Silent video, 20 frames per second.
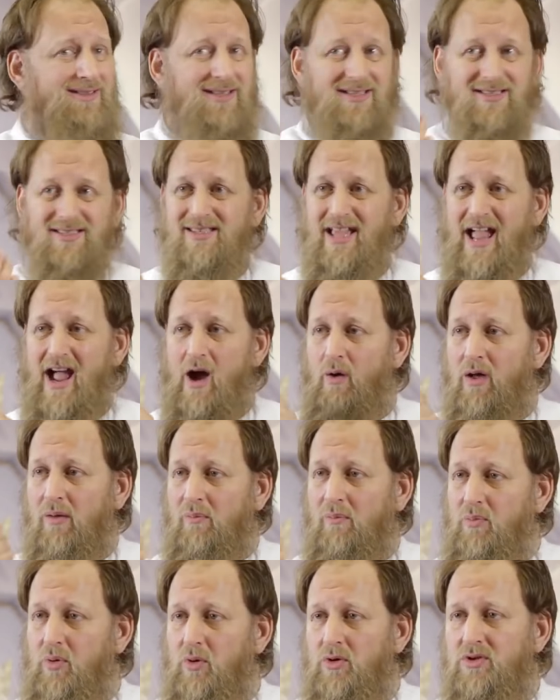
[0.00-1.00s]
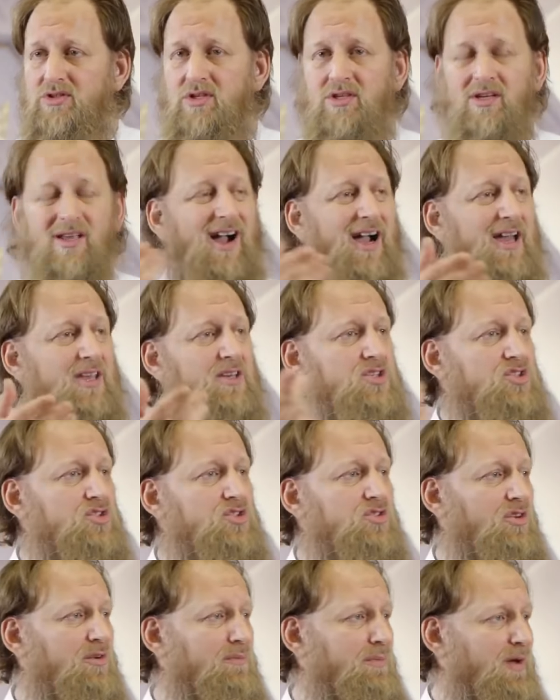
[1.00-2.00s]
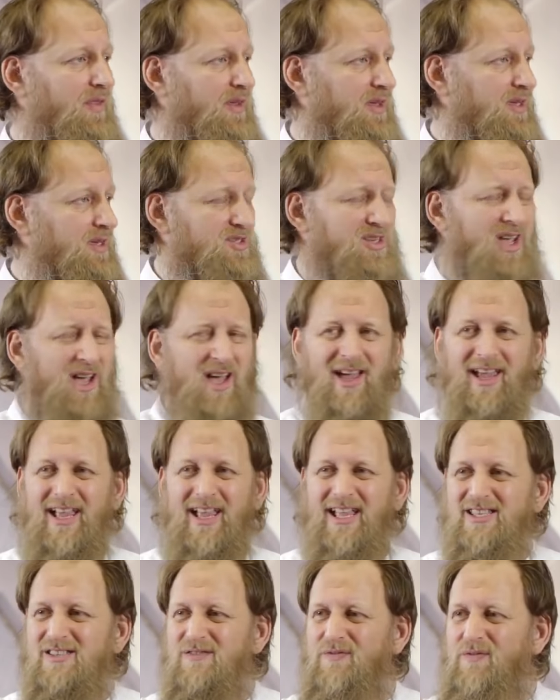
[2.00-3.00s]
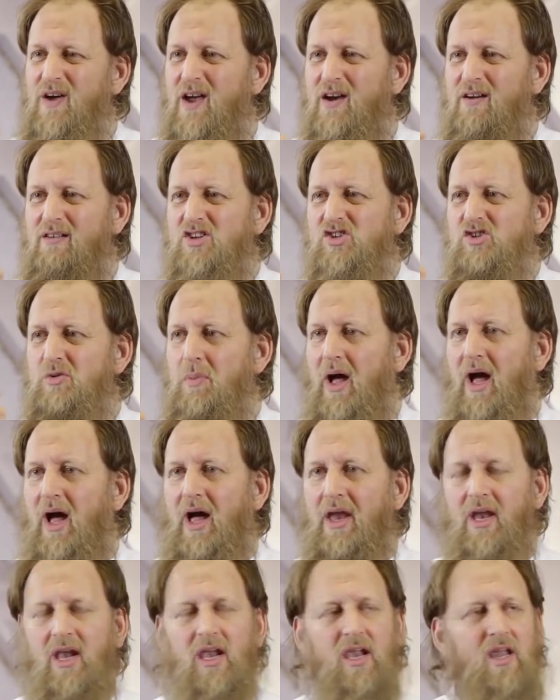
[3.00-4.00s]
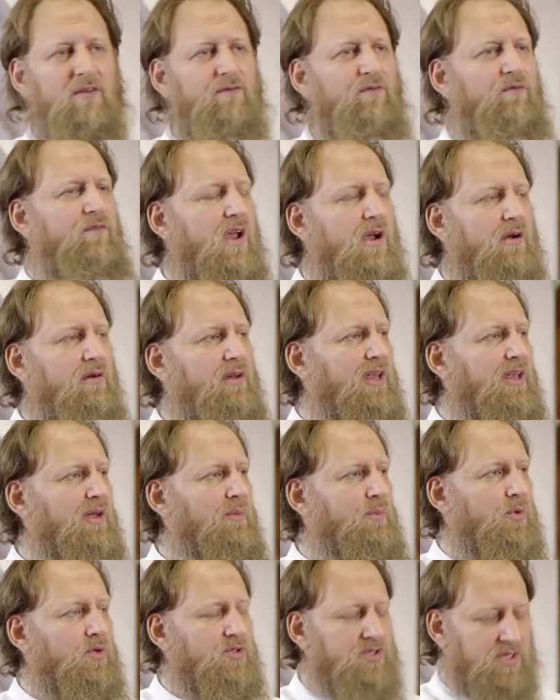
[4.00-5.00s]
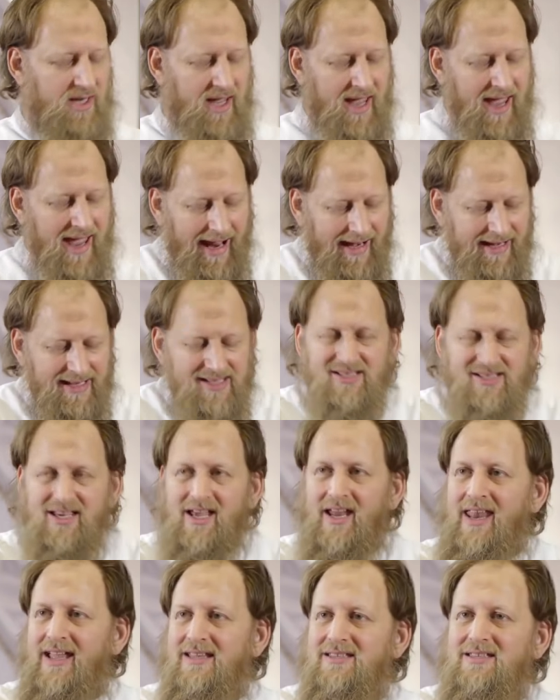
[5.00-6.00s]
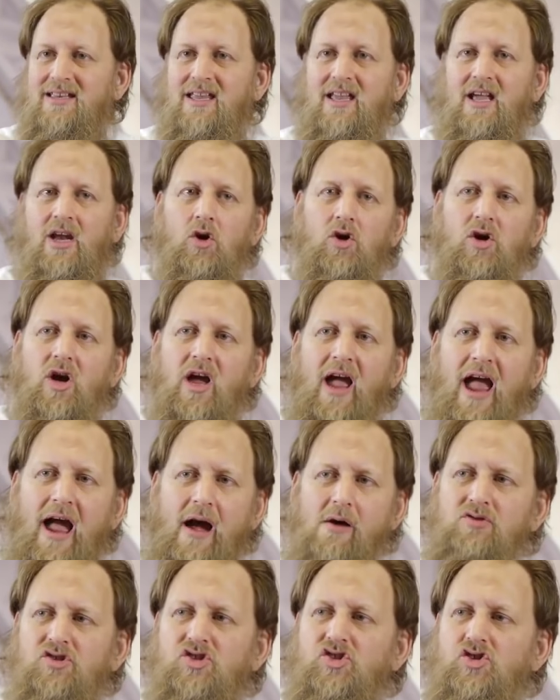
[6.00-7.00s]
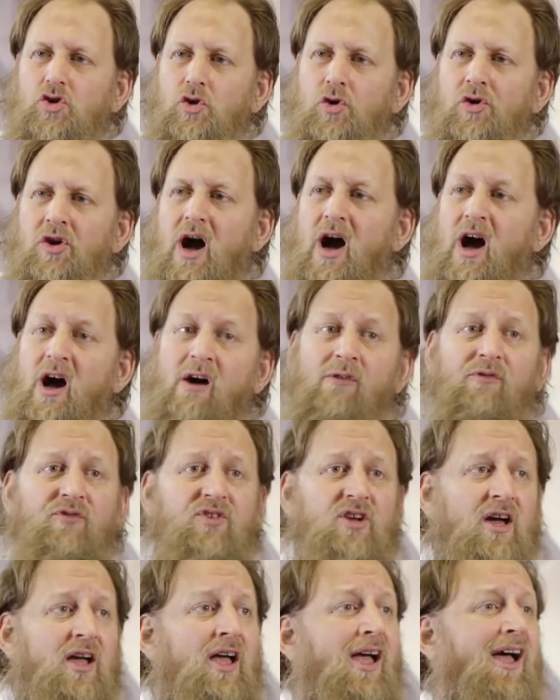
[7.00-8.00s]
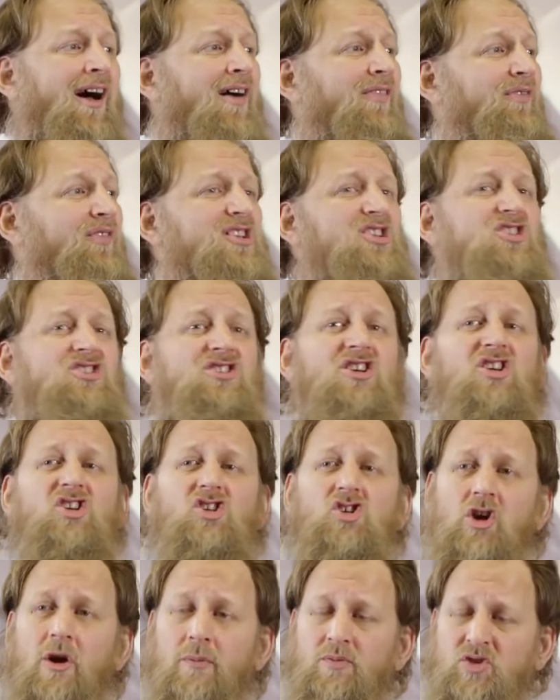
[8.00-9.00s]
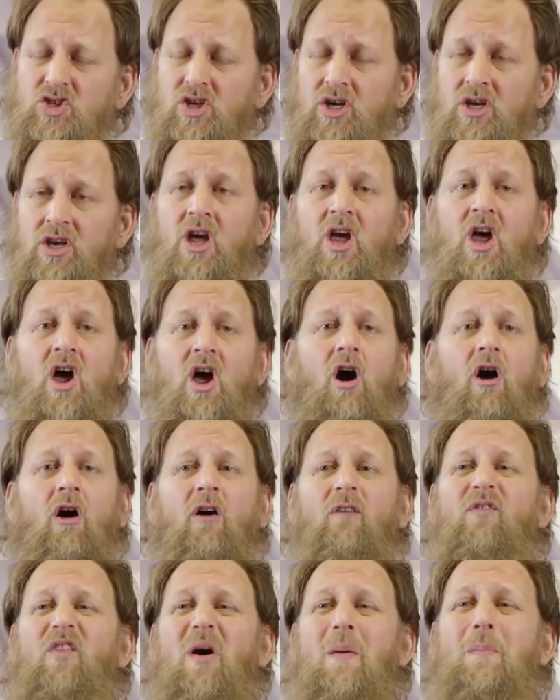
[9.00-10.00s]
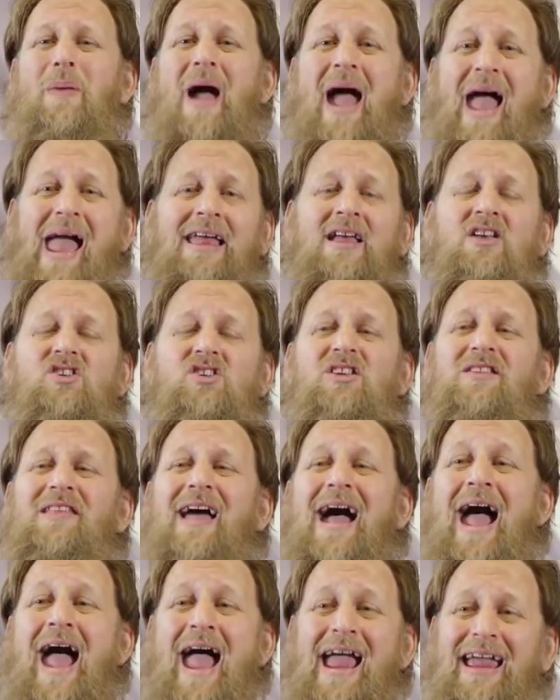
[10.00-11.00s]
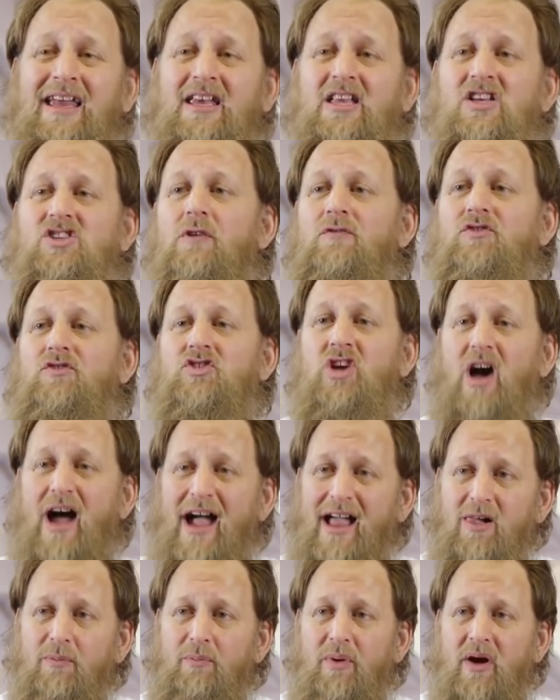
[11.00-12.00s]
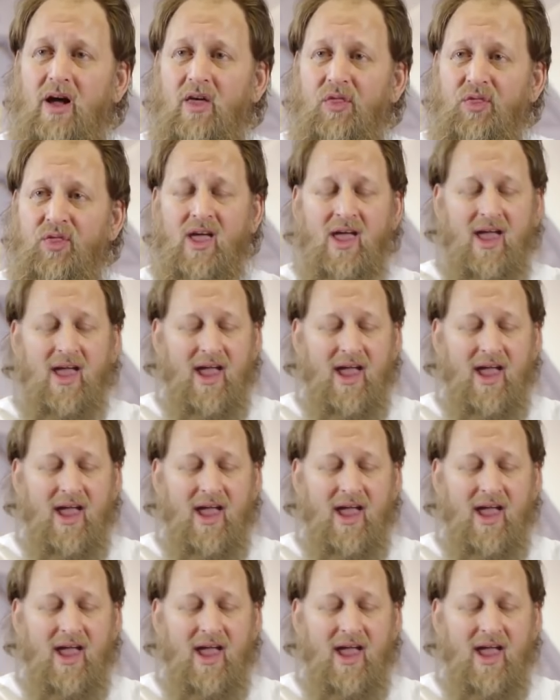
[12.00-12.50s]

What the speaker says: This is how important kindness to your mother is. It's very, subhanAllah, very important. And it's connected here. Look how soon after this description of the pangs and the agonies of childbirth,